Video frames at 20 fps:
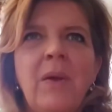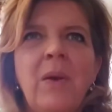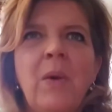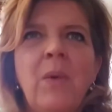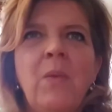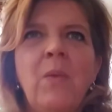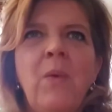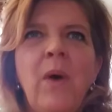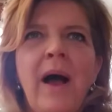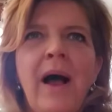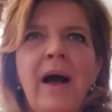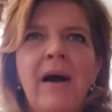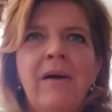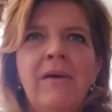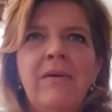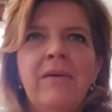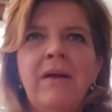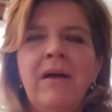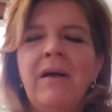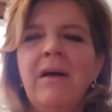
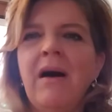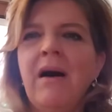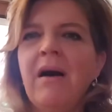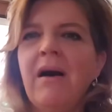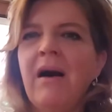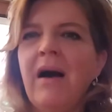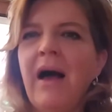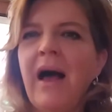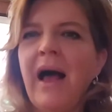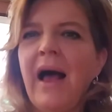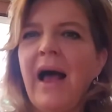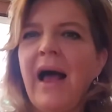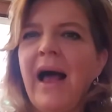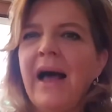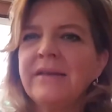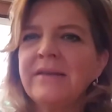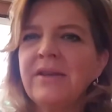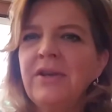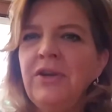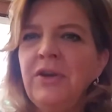Well,
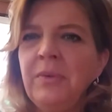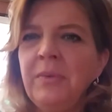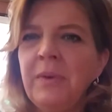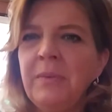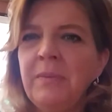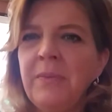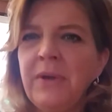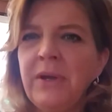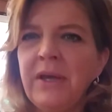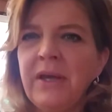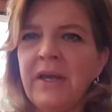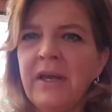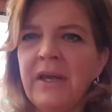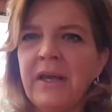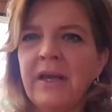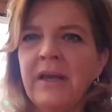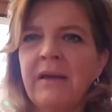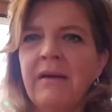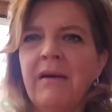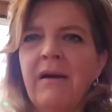as a human
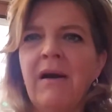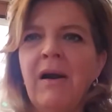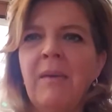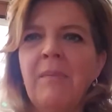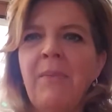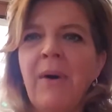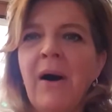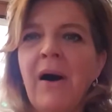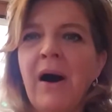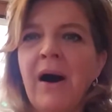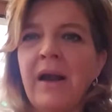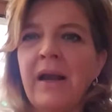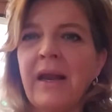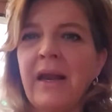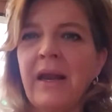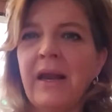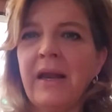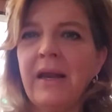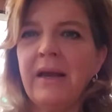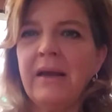being, our
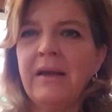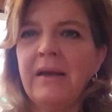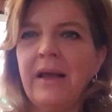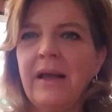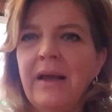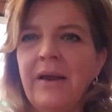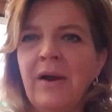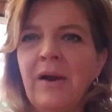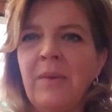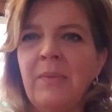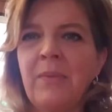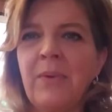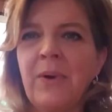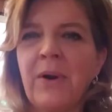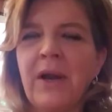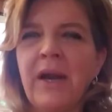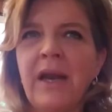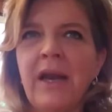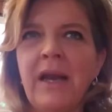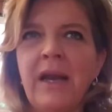body and our
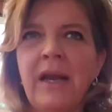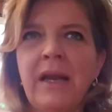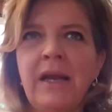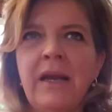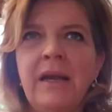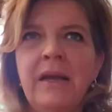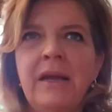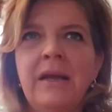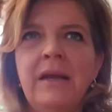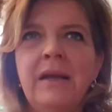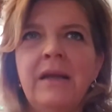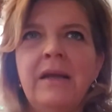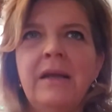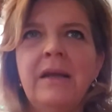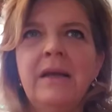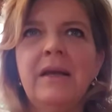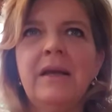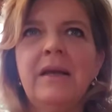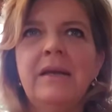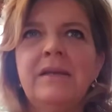brain
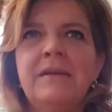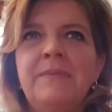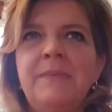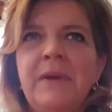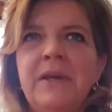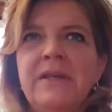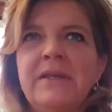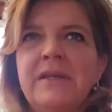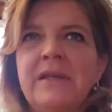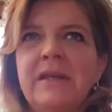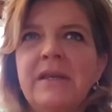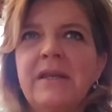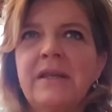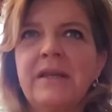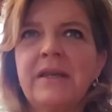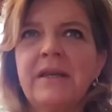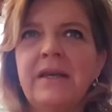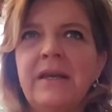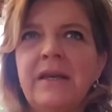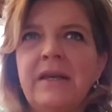is
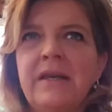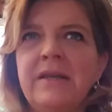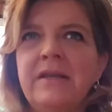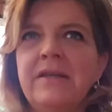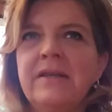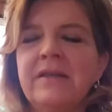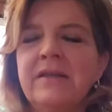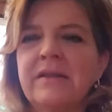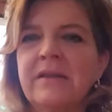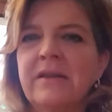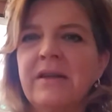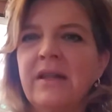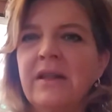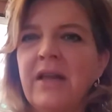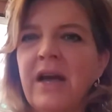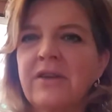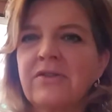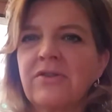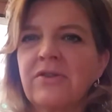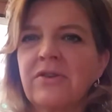basically just an
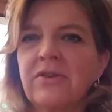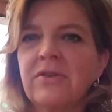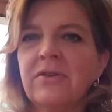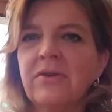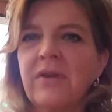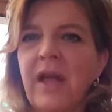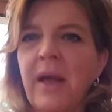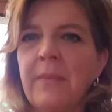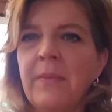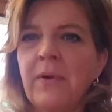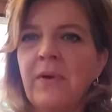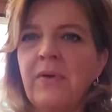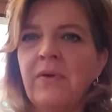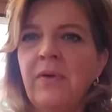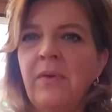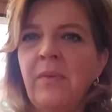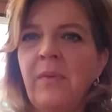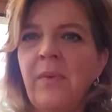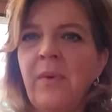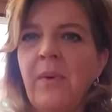electrical
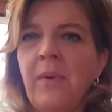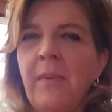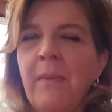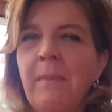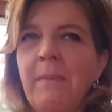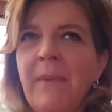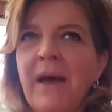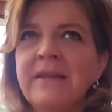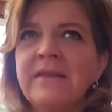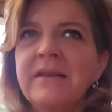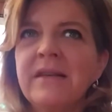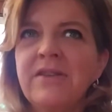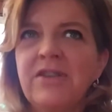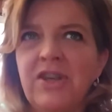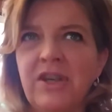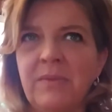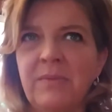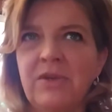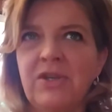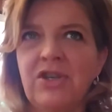chemical
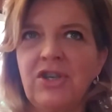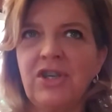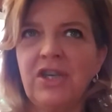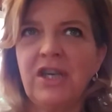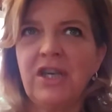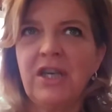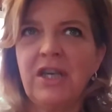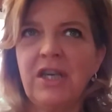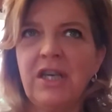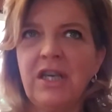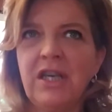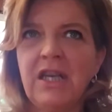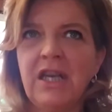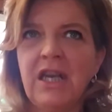messaging machine.